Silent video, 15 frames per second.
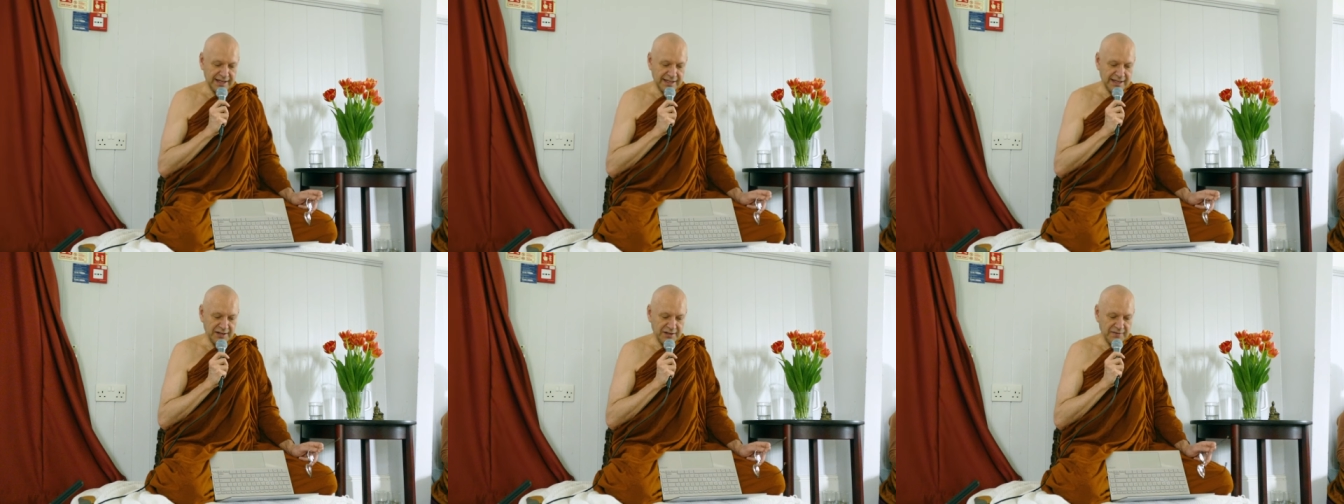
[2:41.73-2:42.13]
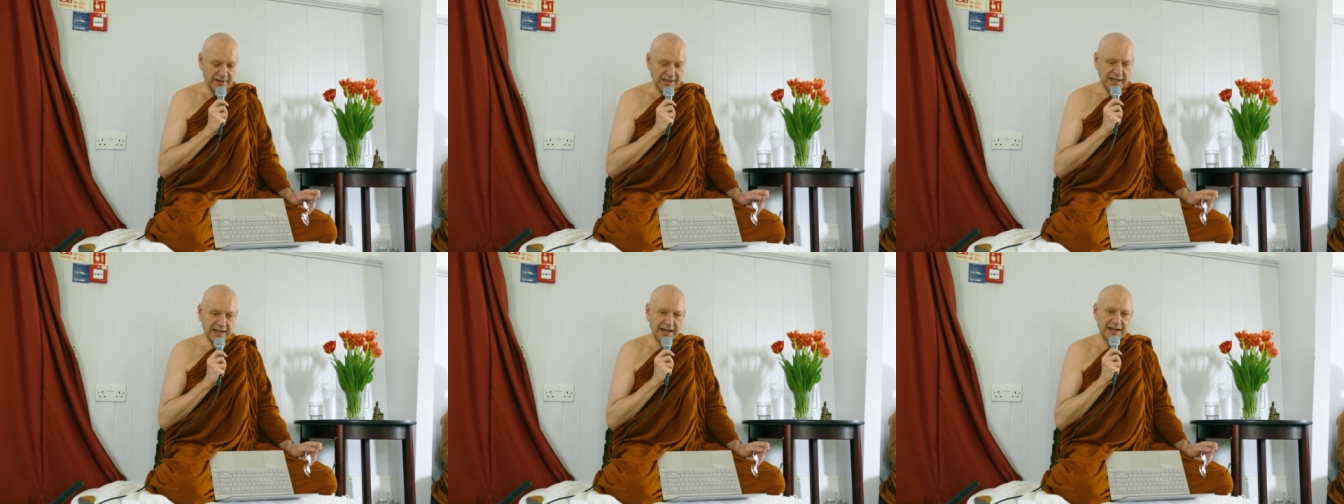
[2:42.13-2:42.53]
That's kind
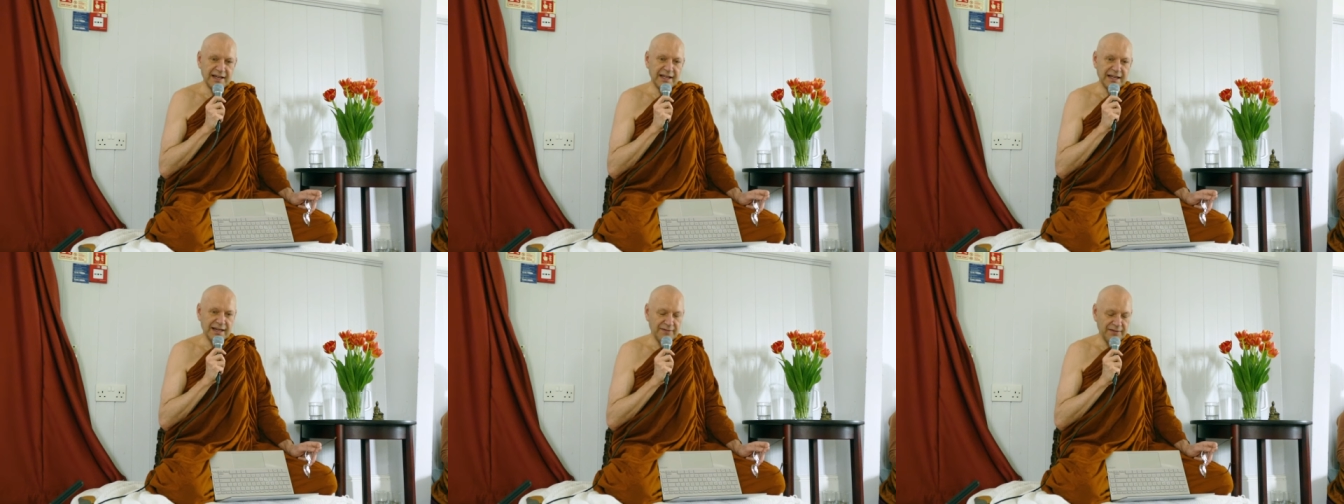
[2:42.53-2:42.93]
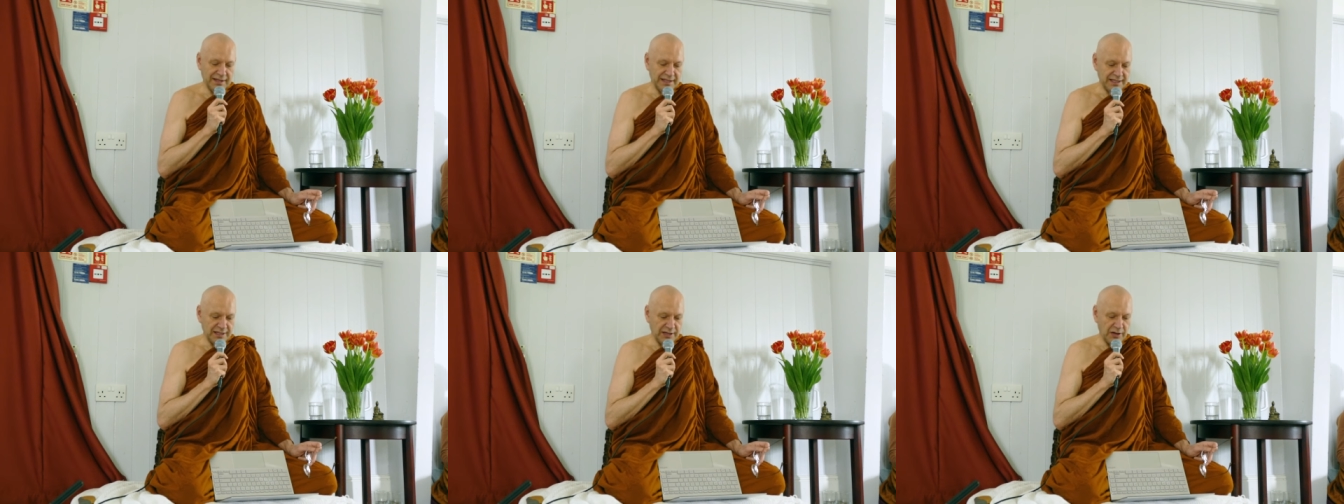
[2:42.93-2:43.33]
of the idea of
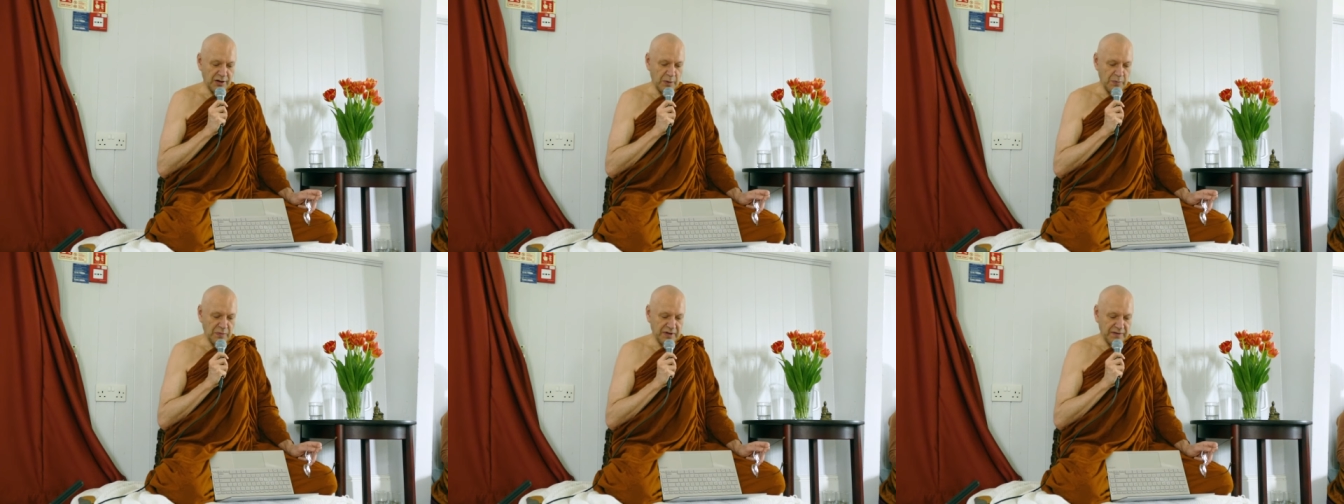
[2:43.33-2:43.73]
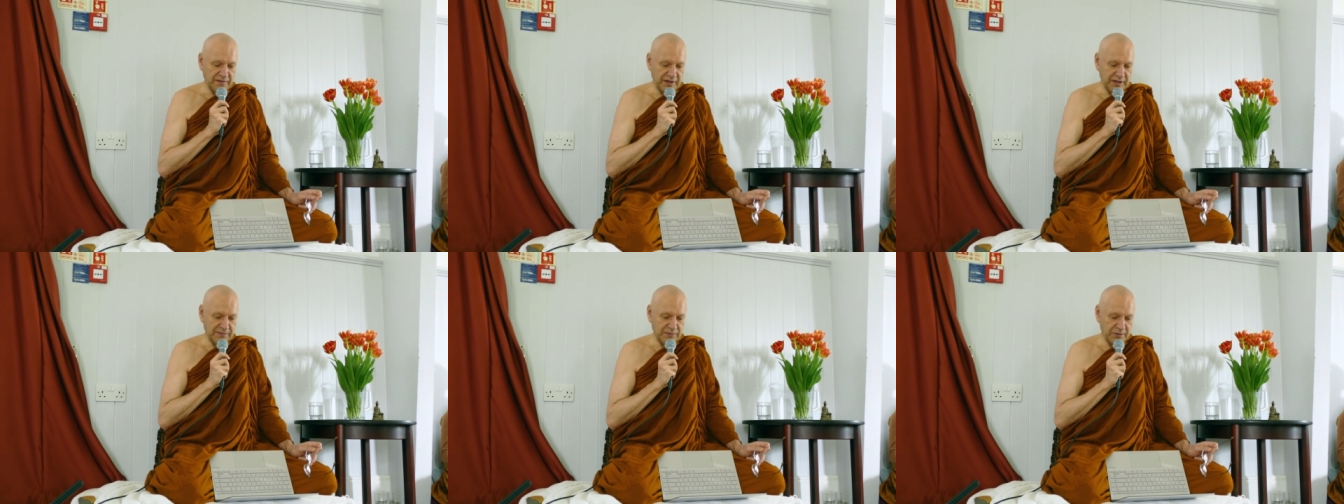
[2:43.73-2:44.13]
these
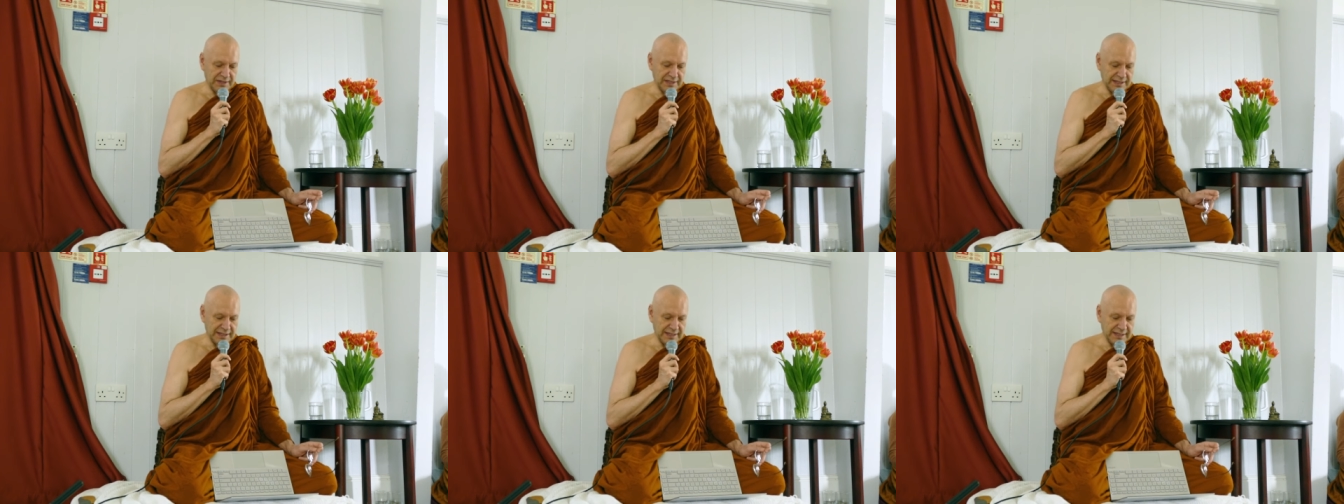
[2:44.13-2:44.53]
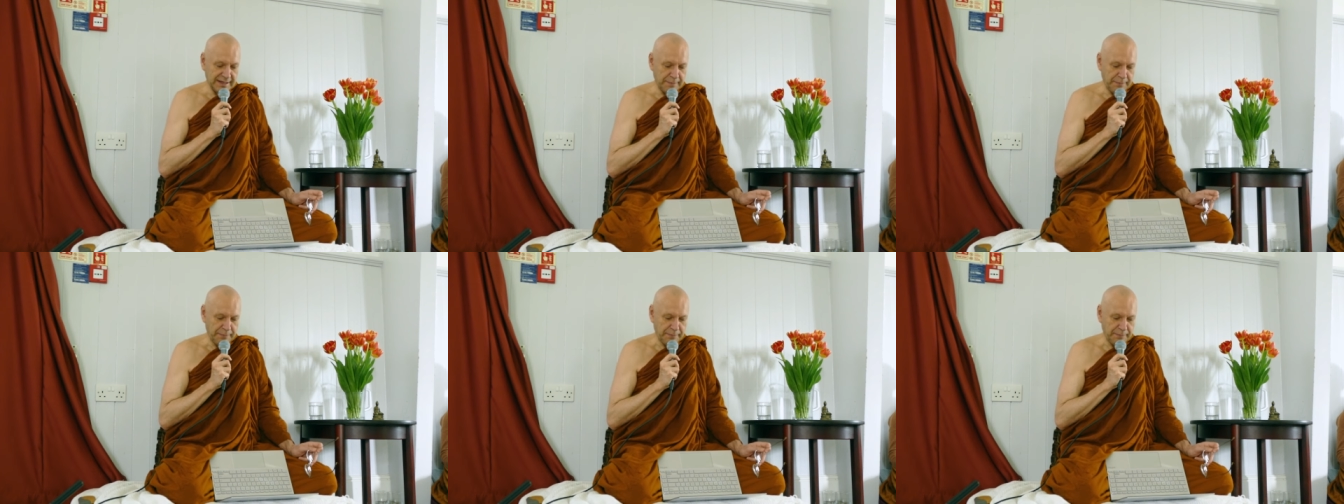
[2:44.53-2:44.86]
uplifting verses. So.